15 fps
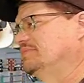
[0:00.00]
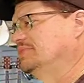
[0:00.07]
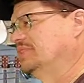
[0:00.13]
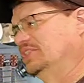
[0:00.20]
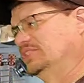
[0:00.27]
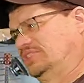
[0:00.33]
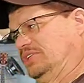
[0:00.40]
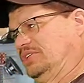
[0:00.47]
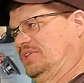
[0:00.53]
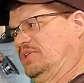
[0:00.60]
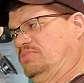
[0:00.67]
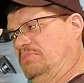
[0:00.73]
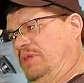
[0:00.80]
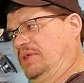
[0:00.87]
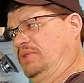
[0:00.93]
Things could go
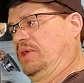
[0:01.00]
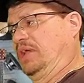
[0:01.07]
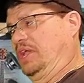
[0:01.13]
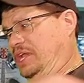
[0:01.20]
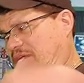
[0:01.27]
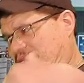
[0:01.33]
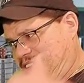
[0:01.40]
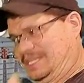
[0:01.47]
my way.